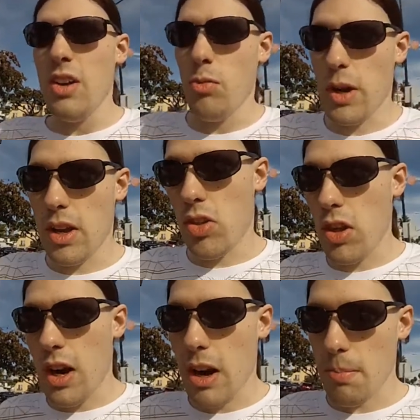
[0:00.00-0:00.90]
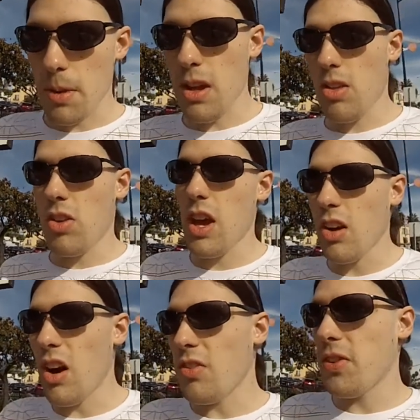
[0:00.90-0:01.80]
we could see airplanes take
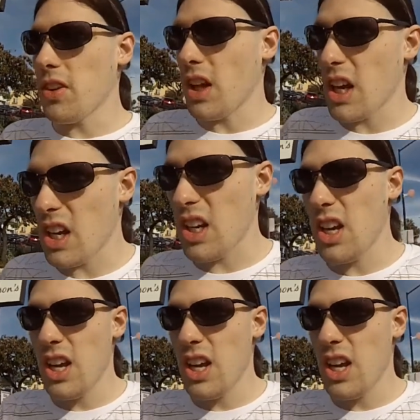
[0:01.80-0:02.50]
off and land